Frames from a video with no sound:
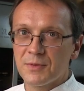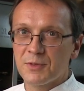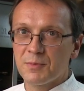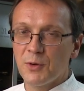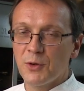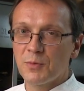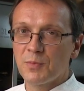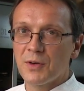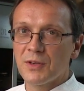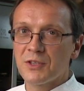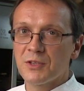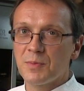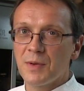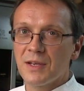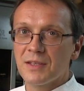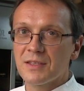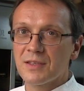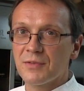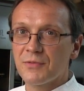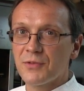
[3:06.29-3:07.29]
smoked Brussels
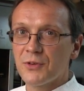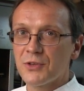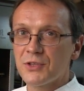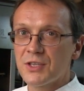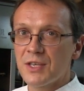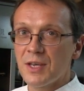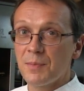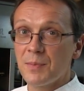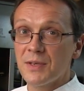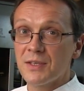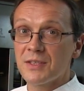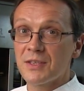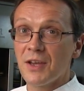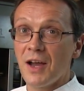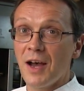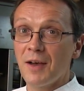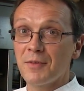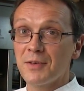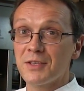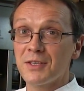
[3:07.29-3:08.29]
sprouts, the first step is to
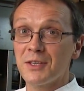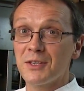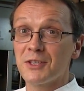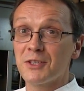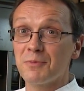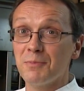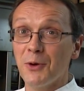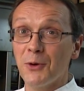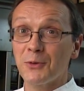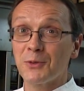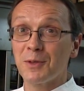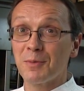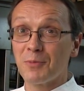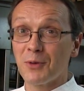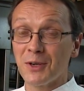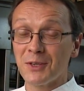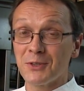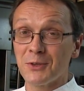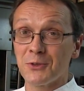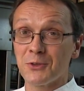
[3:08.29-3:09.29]
obviously smoke the
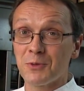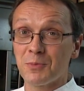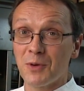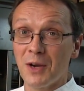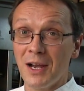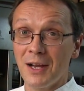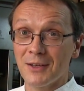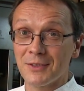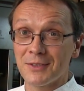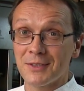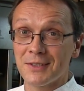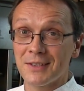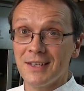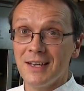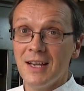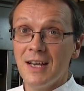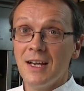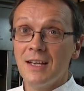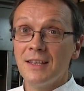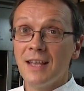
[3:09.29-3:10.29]
Brussels sprouts.
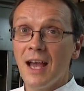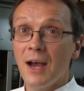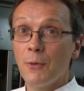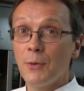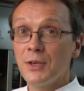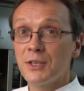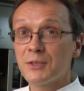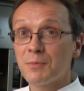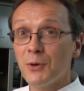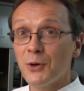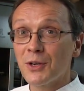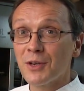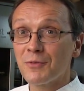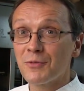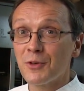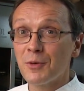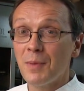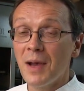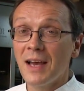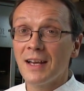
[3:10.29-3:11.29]
Now we smoke them
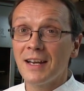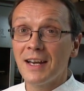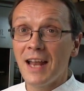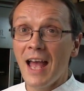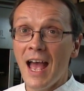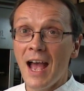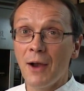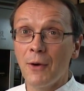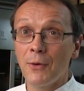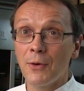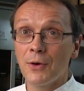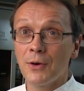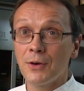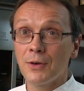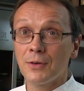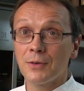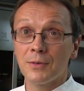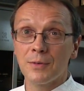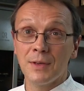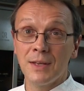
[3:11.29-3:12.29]
for about an
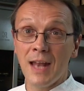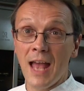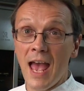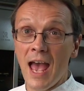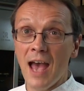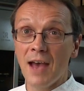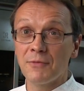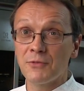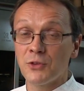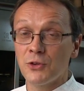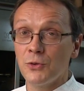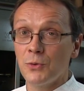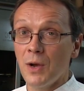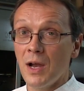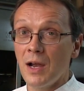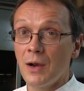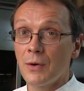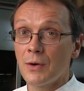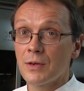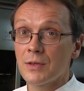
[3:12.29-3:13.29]
hour and a half, 2
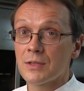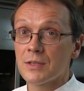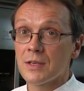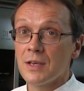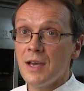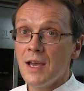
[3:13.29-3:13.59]
hours.